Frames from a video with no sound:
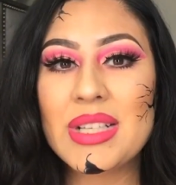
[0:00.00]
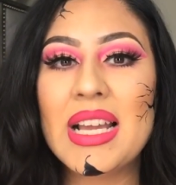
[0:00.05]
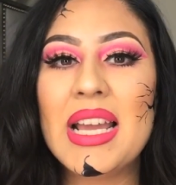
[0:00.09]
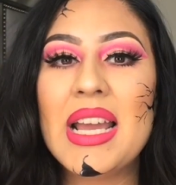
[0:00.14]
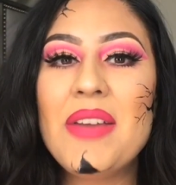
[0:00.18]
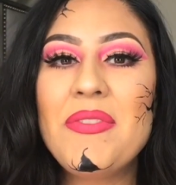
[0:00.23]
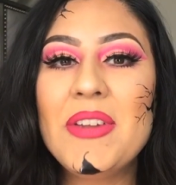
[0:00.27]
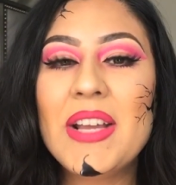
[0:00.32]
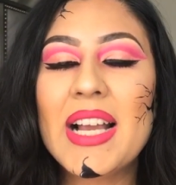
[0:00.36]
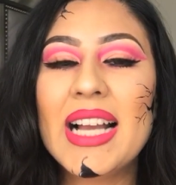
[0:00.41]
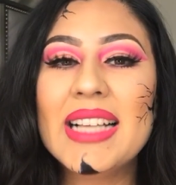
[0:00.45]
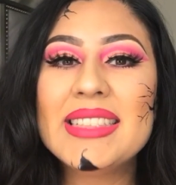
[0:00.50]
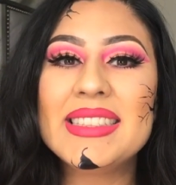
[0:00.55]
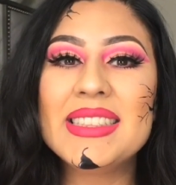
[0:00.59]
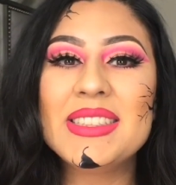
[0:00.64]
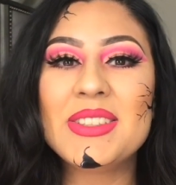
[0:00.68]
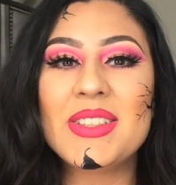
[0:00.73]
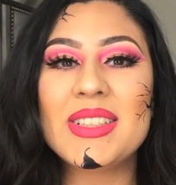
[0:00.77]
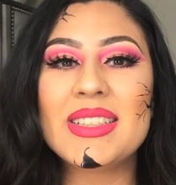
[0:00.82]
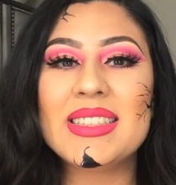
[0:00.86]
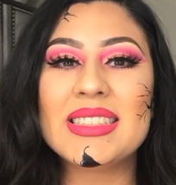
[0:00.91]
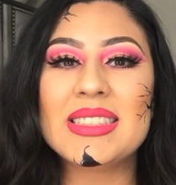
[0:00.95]
If you guys
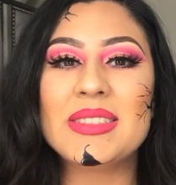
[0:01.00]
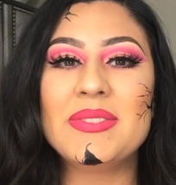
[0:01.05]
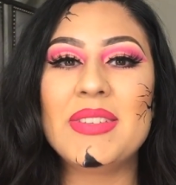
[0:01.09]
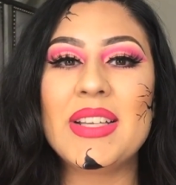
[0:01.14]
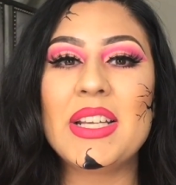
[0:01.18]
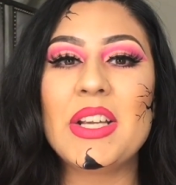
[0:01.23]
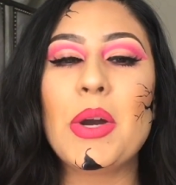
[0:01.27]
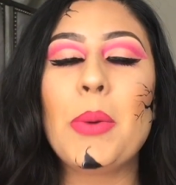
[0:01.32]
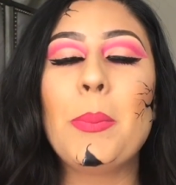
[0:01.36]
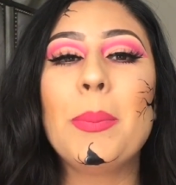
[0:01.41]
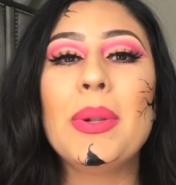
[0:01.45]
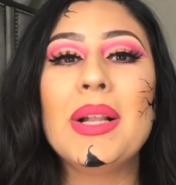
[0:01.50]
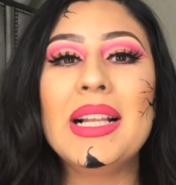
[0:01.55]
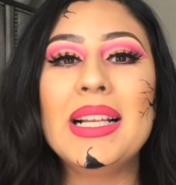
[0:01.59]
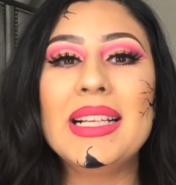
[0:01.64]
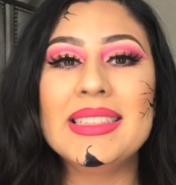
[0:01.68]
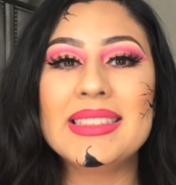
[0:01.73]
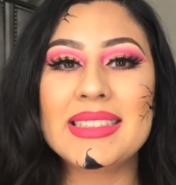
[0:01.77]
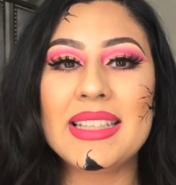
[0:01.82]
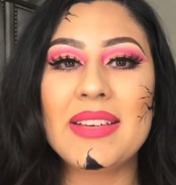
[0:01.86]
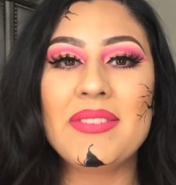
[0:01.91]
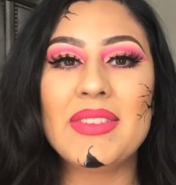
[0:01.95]
enjoyed this video,
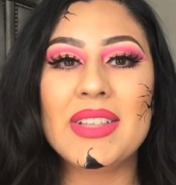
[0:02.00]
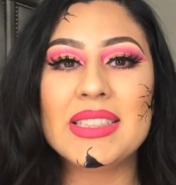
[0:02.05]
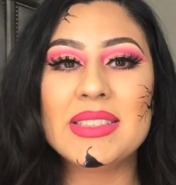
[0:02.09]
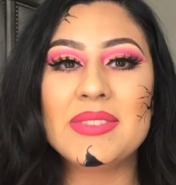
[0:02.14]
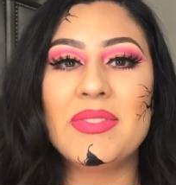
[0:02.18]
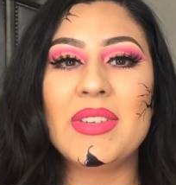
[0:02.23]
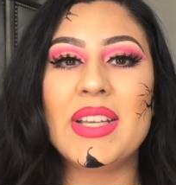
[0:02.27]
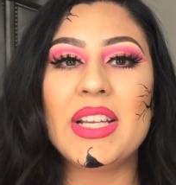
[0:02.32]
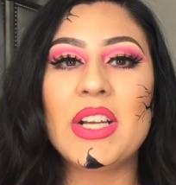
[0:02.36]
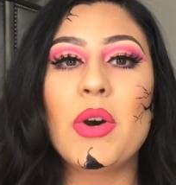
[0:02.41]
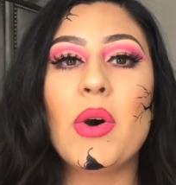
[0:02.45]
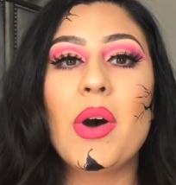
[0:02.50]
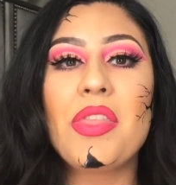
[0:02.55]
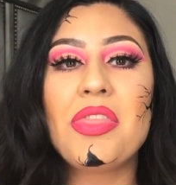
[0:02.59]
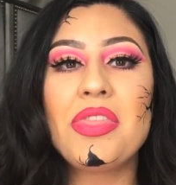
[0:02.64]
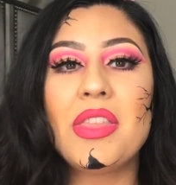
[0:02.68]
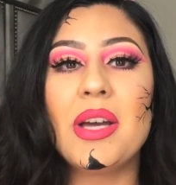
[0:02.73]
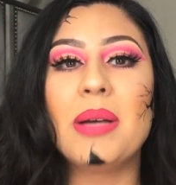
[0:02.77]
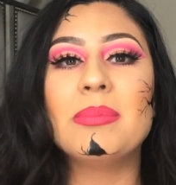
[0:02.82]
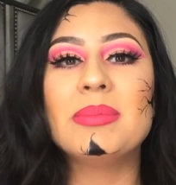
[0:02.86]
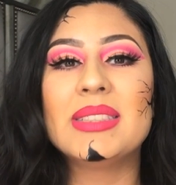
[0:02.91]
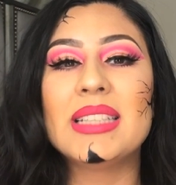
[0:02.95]
please give this video a
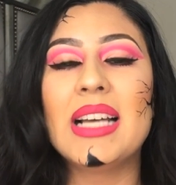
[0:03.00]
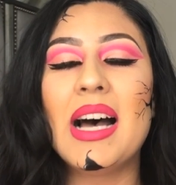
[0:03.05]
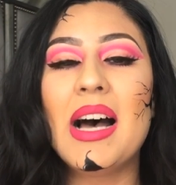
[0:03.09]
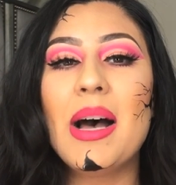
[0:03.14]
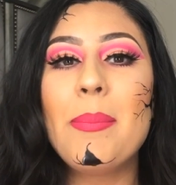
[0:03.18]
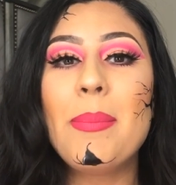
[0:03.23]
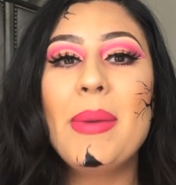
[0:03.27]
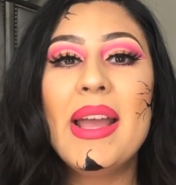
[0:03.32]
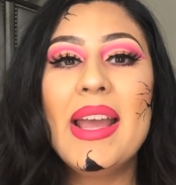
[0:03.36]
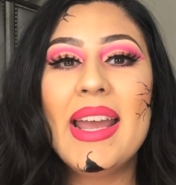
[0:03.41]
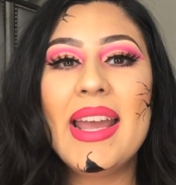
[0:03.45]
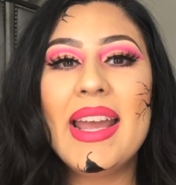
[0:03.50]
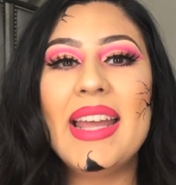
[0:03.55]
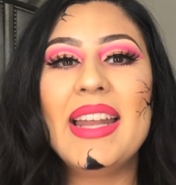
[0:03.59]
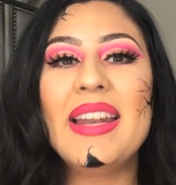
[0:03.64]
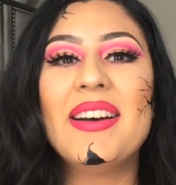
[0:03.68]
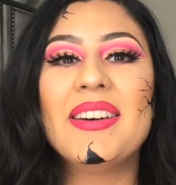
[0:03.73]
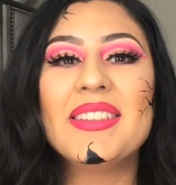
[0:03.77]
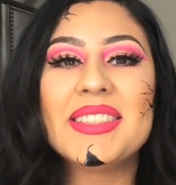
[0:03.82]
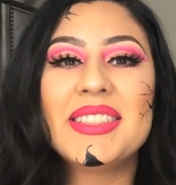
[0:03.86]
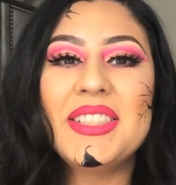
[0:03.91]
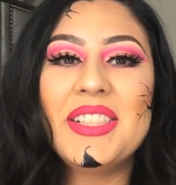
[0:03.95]
thumbs up,
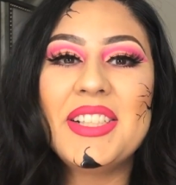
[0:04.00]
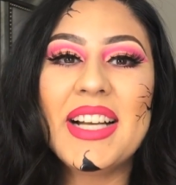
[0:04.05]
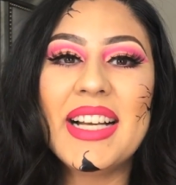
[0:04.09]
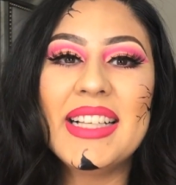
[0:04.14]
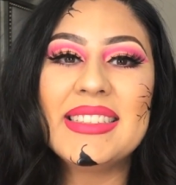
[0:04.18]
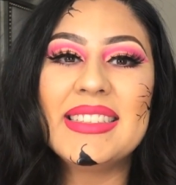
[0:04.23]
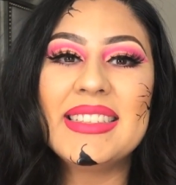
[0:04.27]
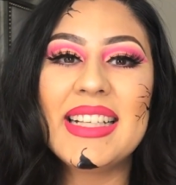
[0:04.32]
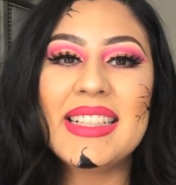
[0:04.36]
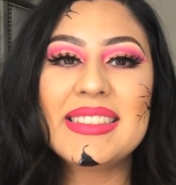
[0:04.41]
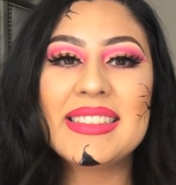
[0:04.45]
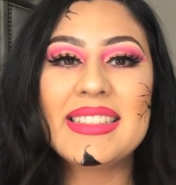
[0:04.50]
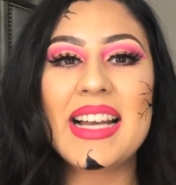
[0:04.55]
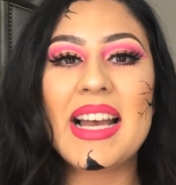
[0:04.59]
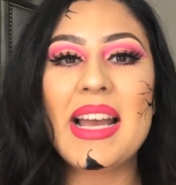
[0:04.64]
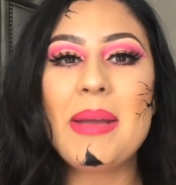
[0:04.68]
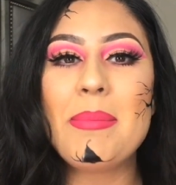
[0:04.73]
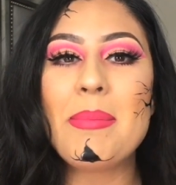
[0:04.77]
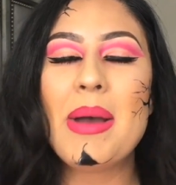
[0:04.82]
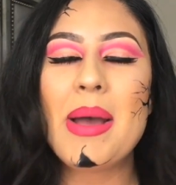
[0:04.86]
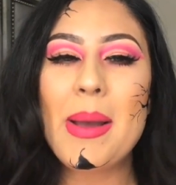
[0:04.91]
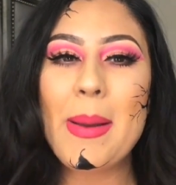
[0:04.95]
and I'll see you guys next
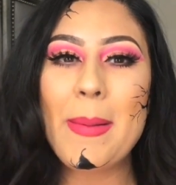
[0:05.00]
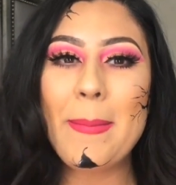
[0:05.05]
time.